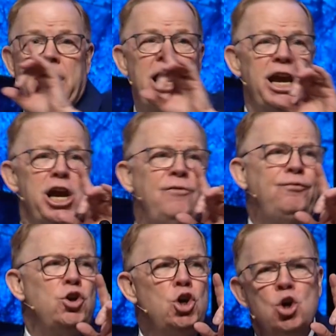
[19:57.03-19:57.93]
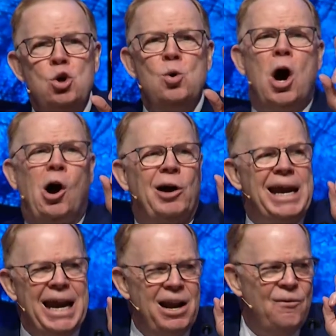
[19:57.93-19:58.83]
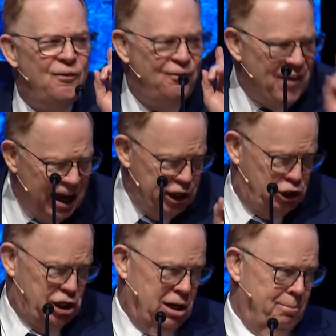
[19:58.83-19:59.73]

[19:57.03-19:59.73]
If you are in a fellowship,